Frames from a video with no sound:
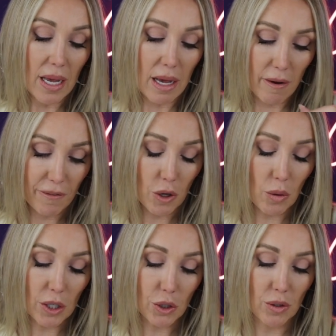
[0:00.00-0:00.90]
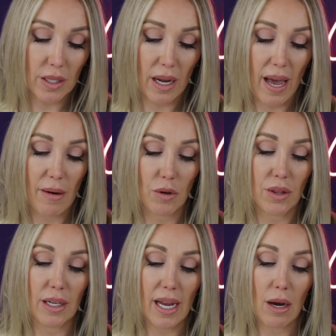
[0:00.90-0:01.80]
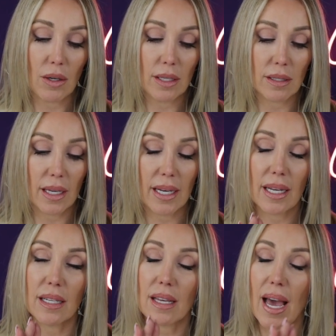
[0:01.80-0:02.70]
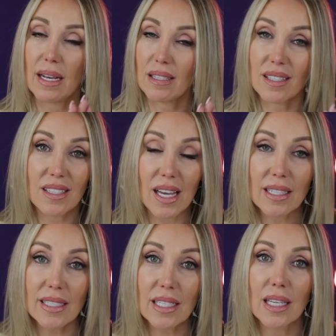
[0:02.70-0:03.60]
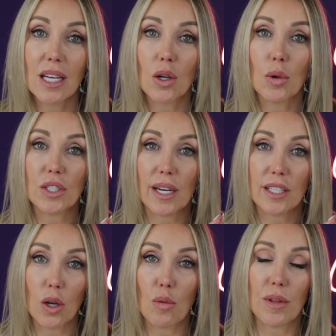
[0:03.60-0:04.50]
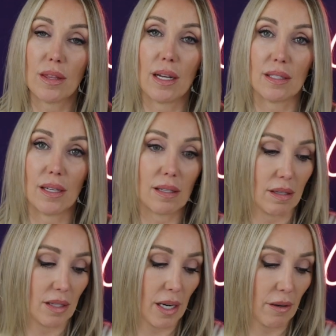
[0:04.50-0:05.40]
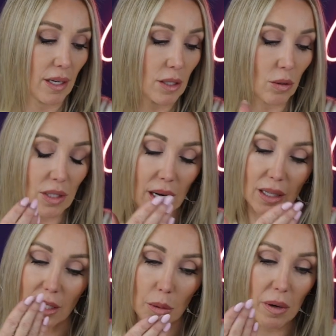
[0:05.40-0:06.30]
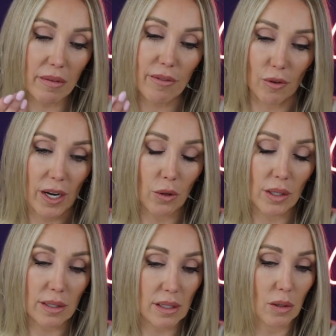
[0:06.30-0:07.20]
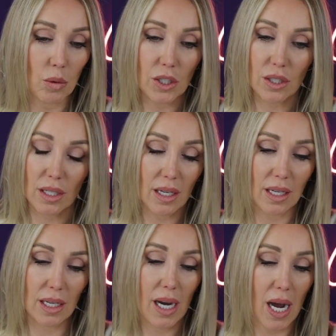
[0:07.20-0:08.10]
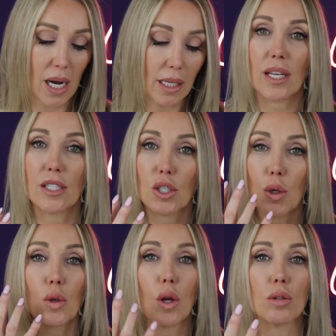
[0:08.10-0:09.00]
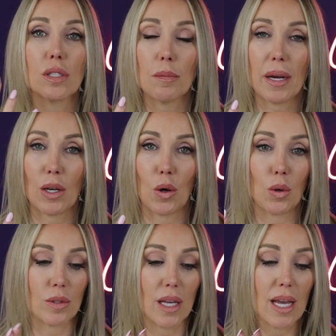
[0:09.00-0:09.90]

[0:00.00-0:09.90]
A few issues that I have with it now is it, it has a scent which I don't think that's necessary. So it's got a little bit of a fragrance, which, ah, it's too close to my nose.